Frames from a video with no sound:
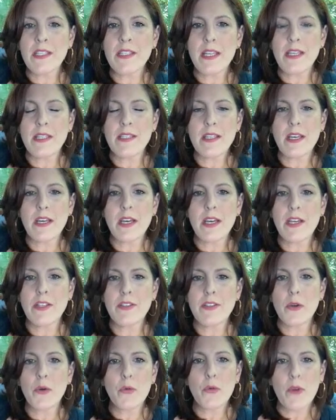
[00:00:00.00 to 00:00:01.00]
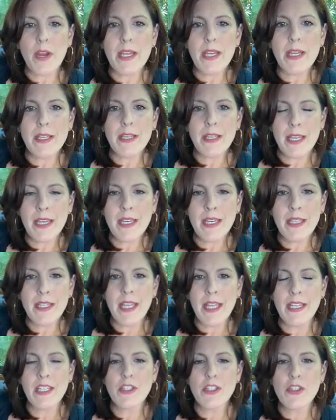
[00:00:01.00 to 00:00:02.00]
is a great kid
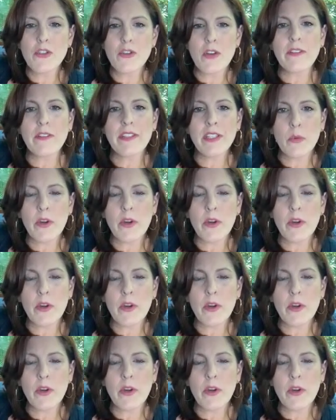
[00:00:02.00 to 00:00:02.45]
and he's struggling